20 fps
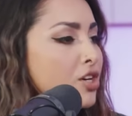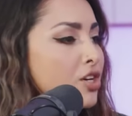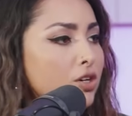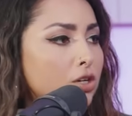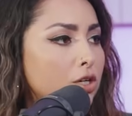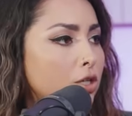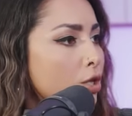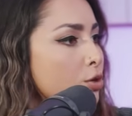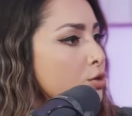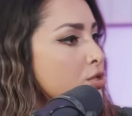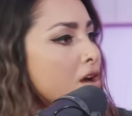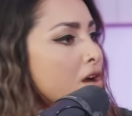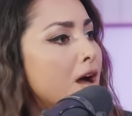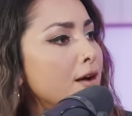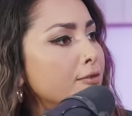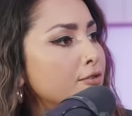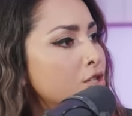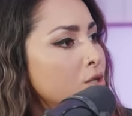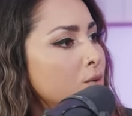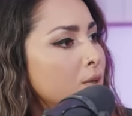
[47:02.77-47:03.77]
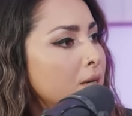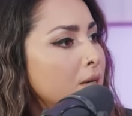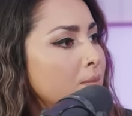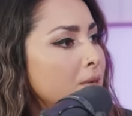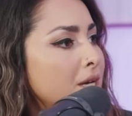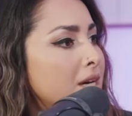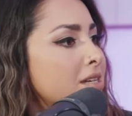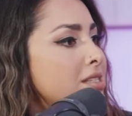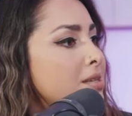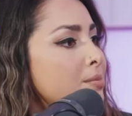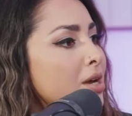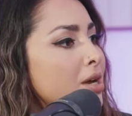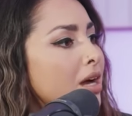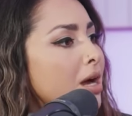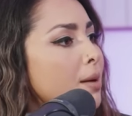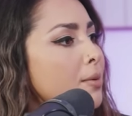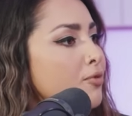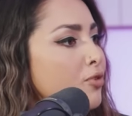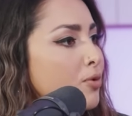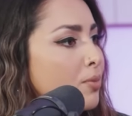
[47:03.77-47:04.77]
you're closed off to it because I'm not
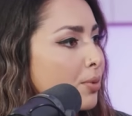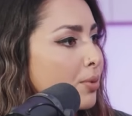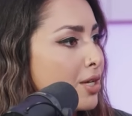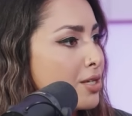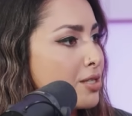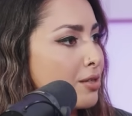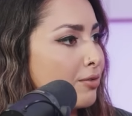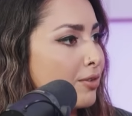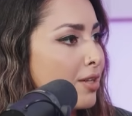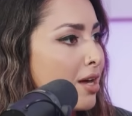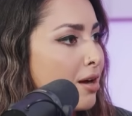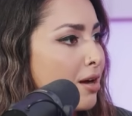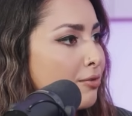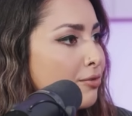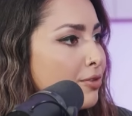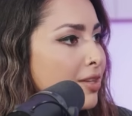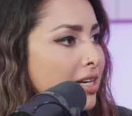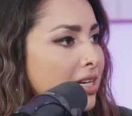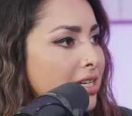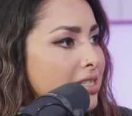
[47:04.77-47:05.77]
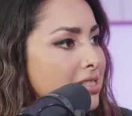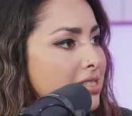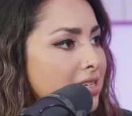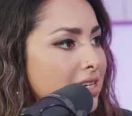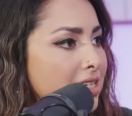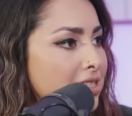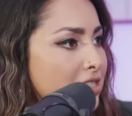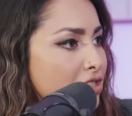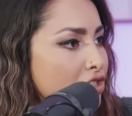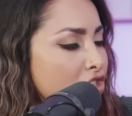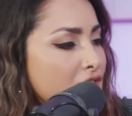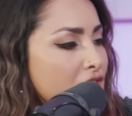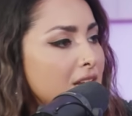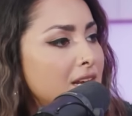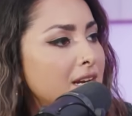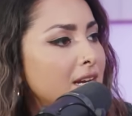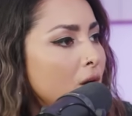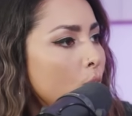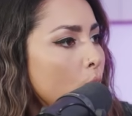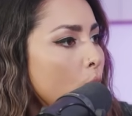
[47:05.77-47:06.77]
coming from a place of love, then it's just
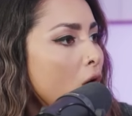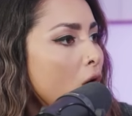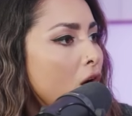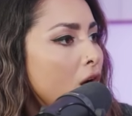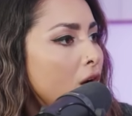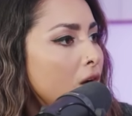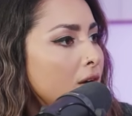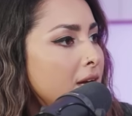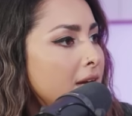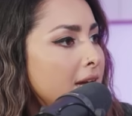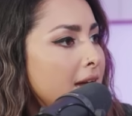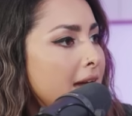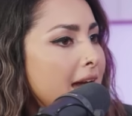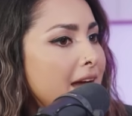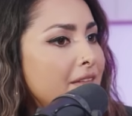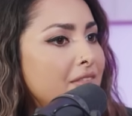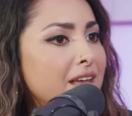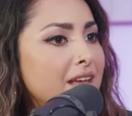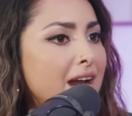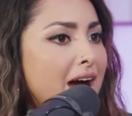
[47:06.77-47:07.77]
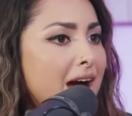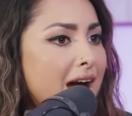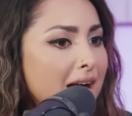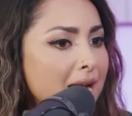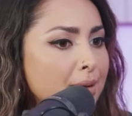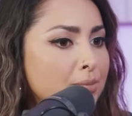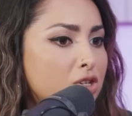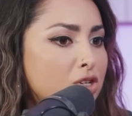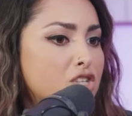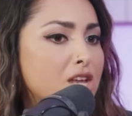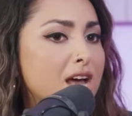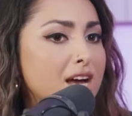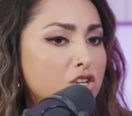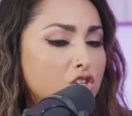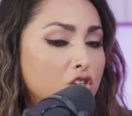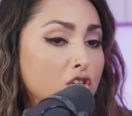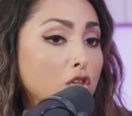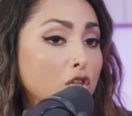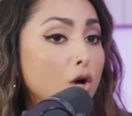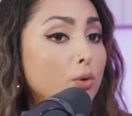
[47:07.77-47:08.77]
hitting a wall. And then I'm just
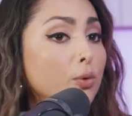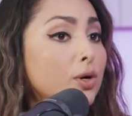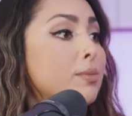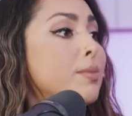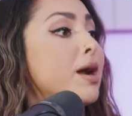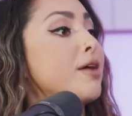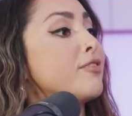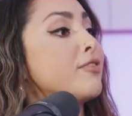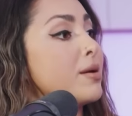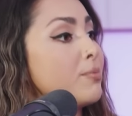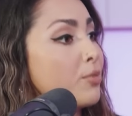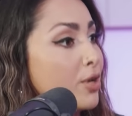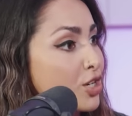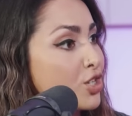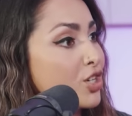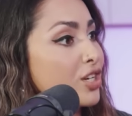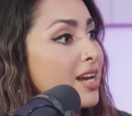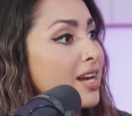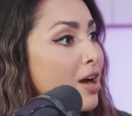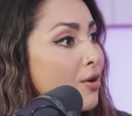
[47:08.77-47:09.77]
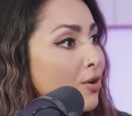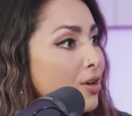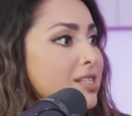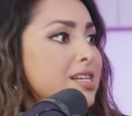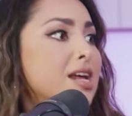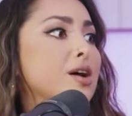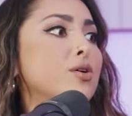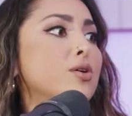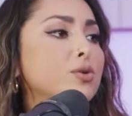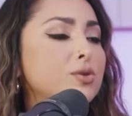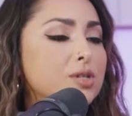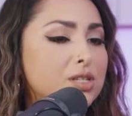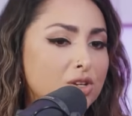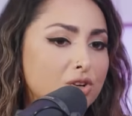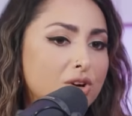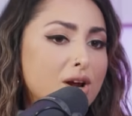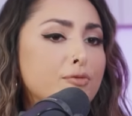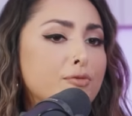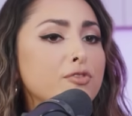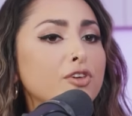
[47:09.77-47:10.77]
actually lowering my vibration now because now
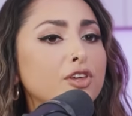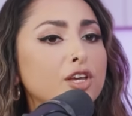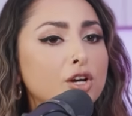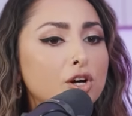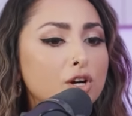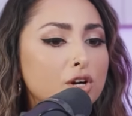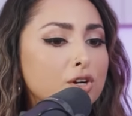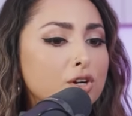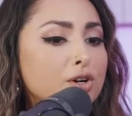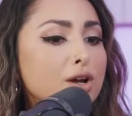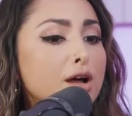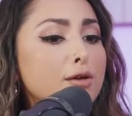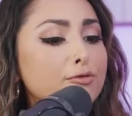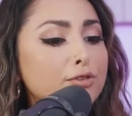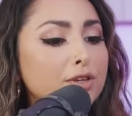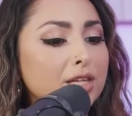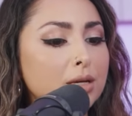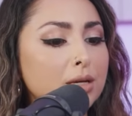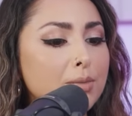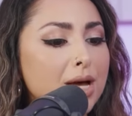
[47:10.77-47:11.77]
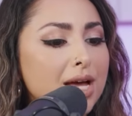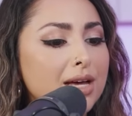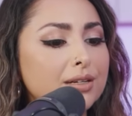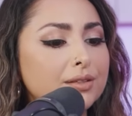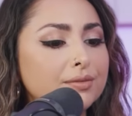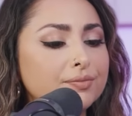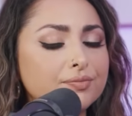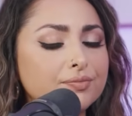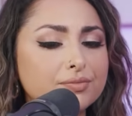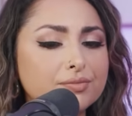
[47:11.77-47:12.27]
you're not feeling heard, you're not feeling met.